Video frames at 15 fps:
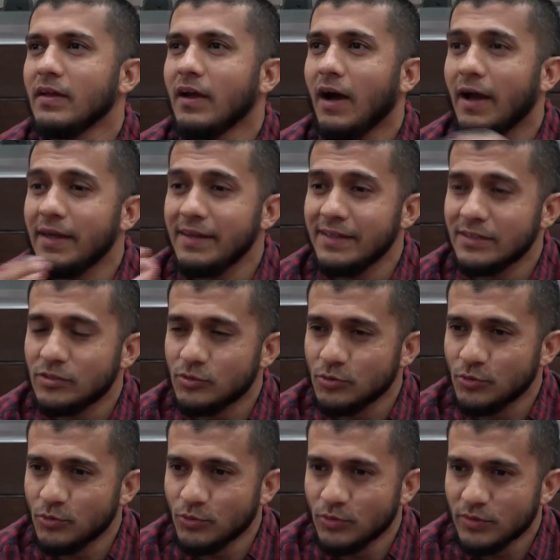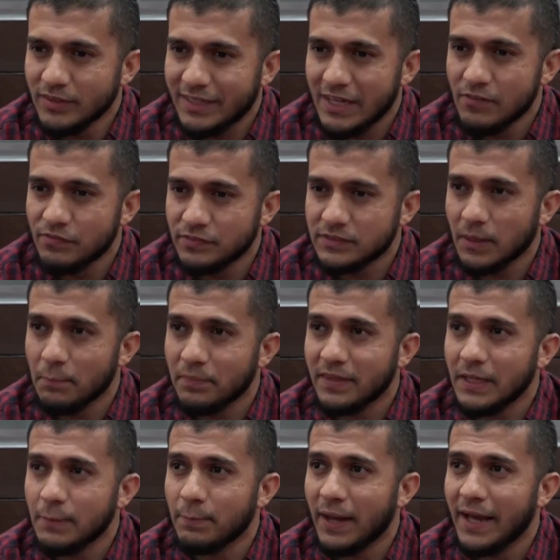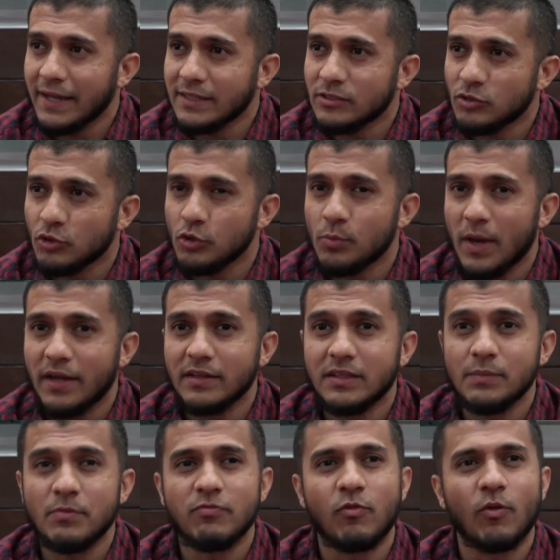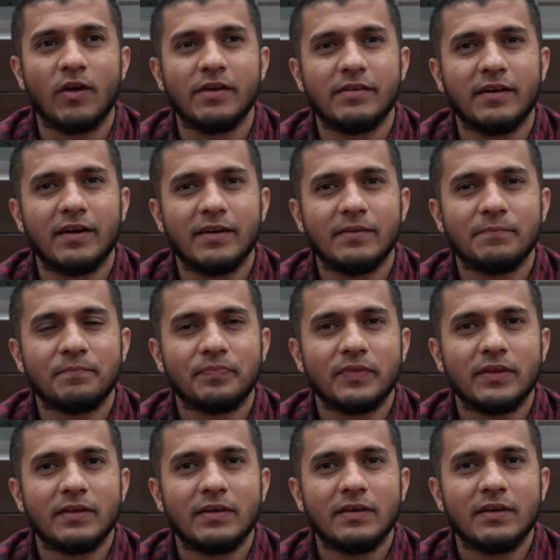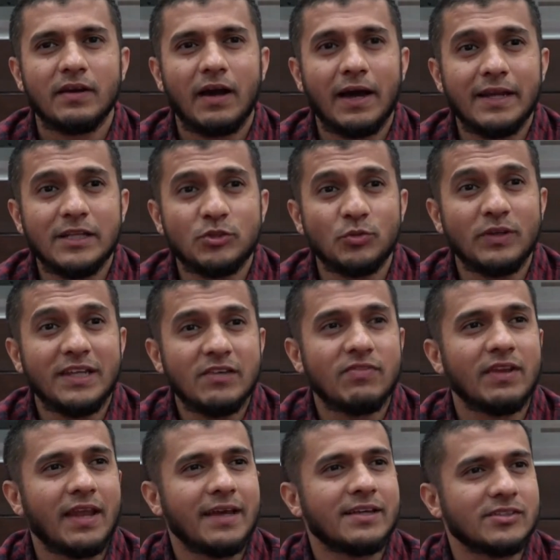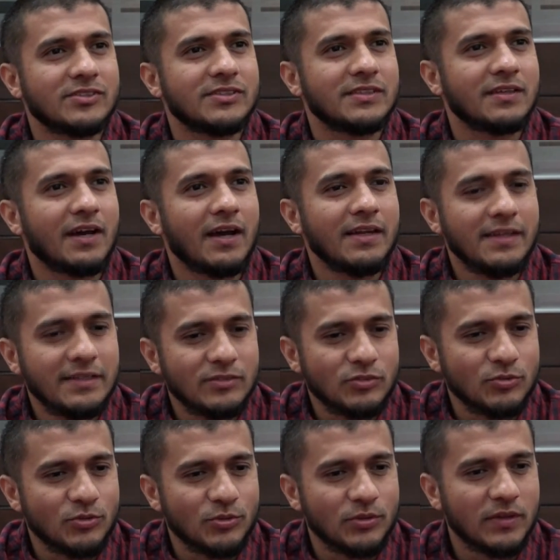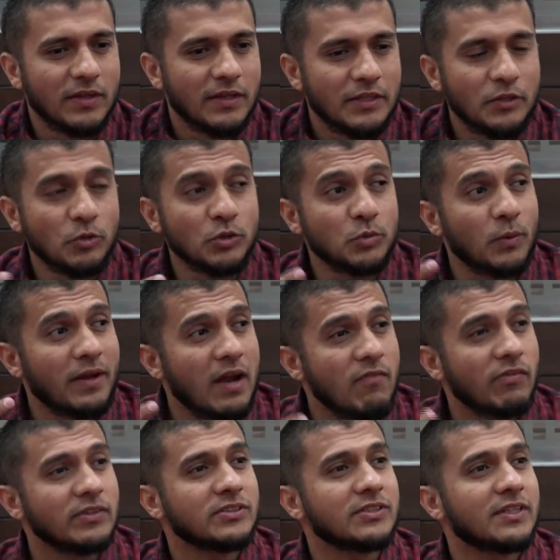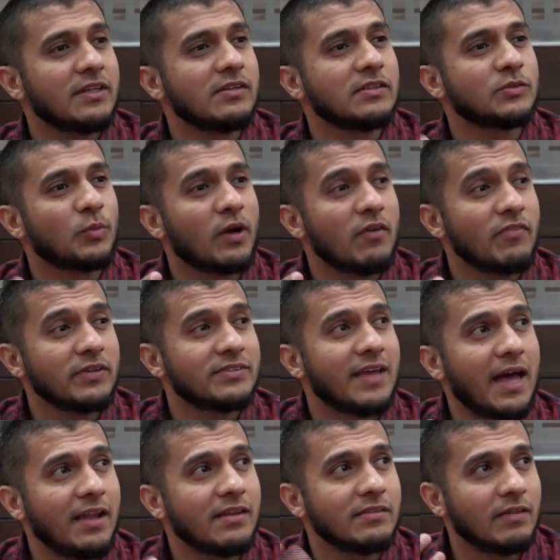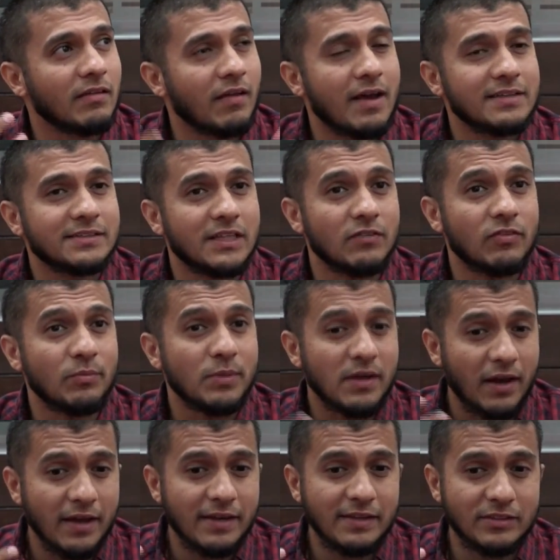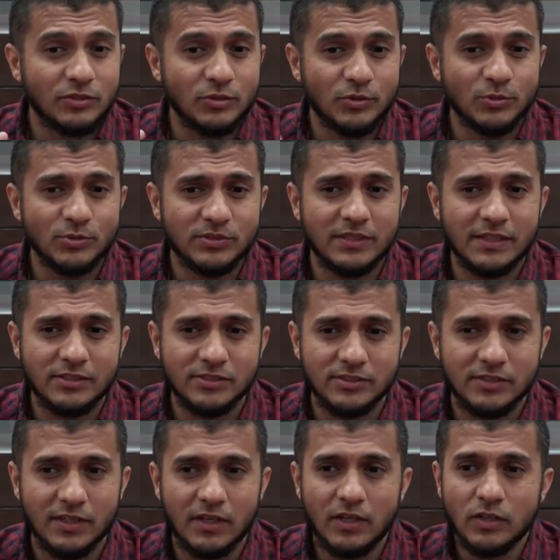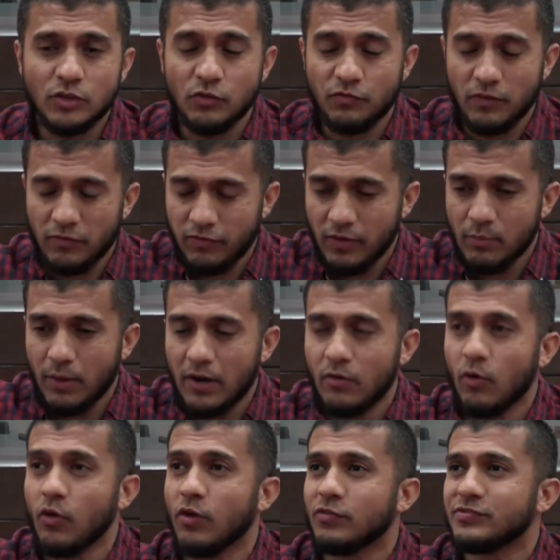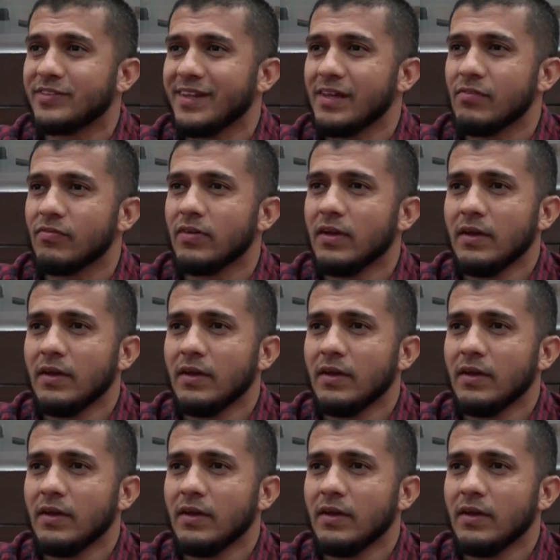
I need to give something back to humanity before I die. I need to leave a legacy. I need to use whatever skills, whatever talent Allah has given me, I need to use this to fulfill my role of slave.